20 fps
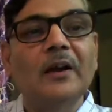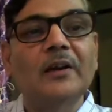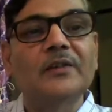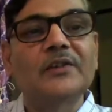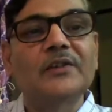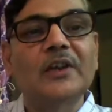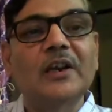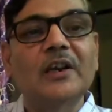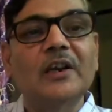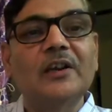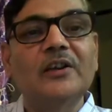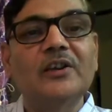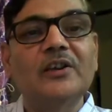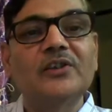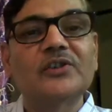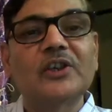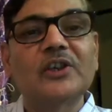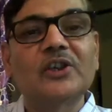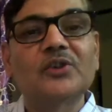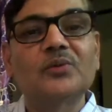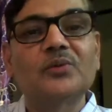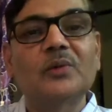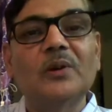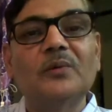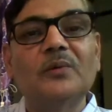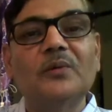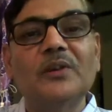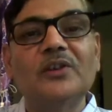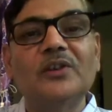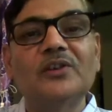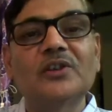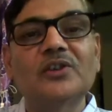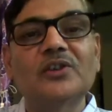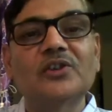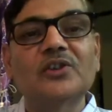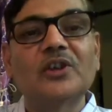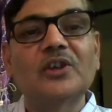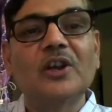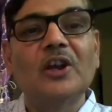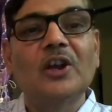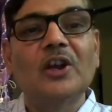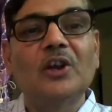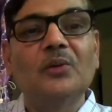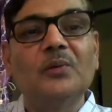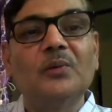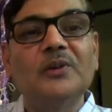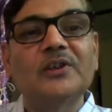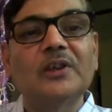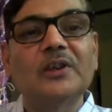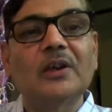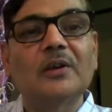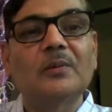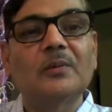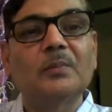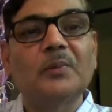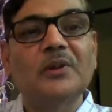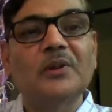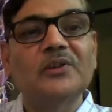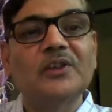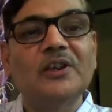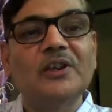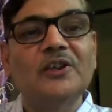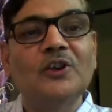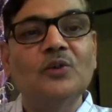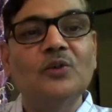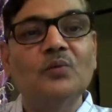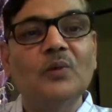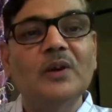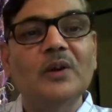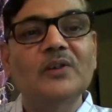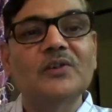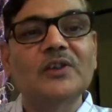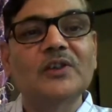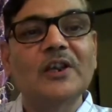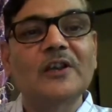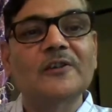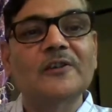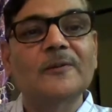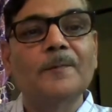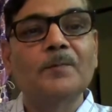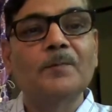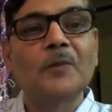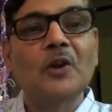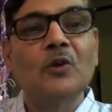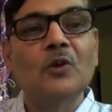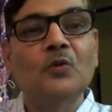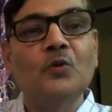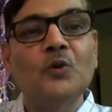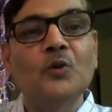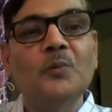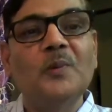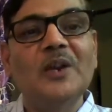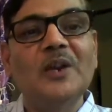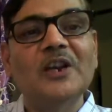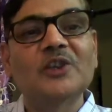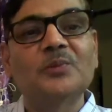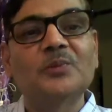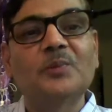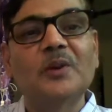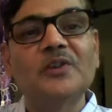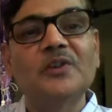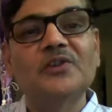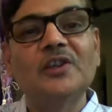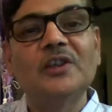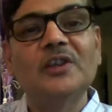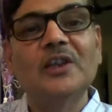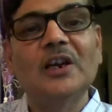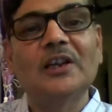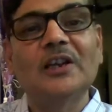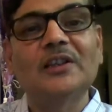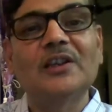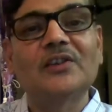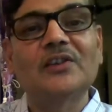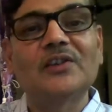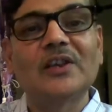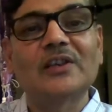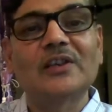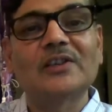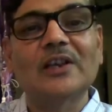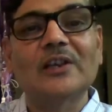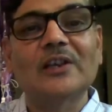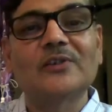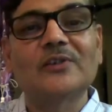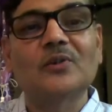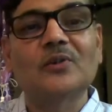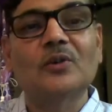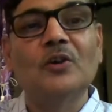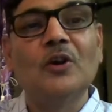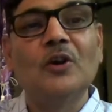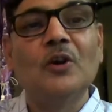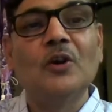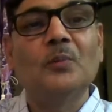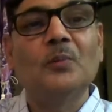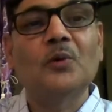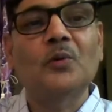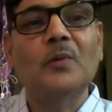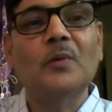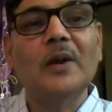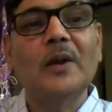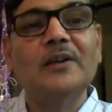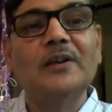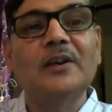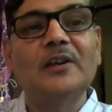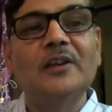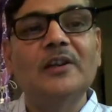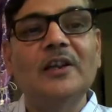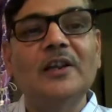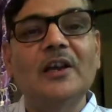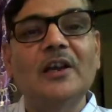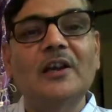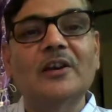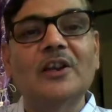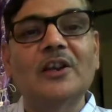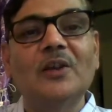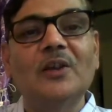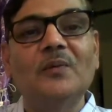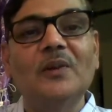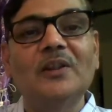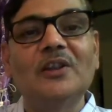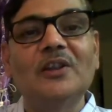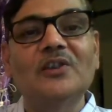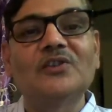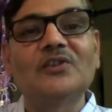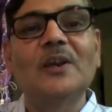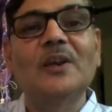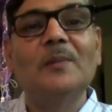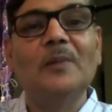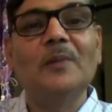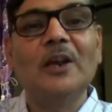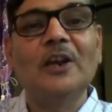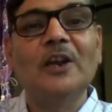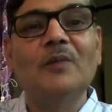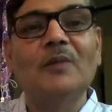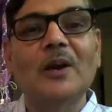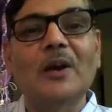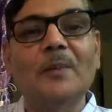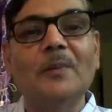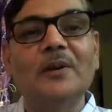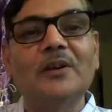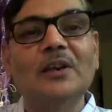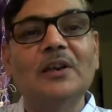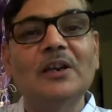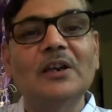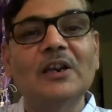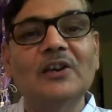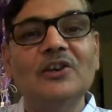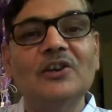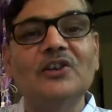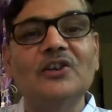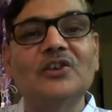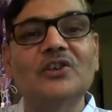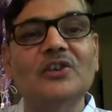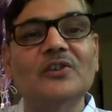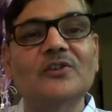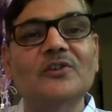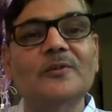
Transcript: secondary sexual features which are present in one sex could be expressed in the other sex also, provided they are given the same environmental conditions.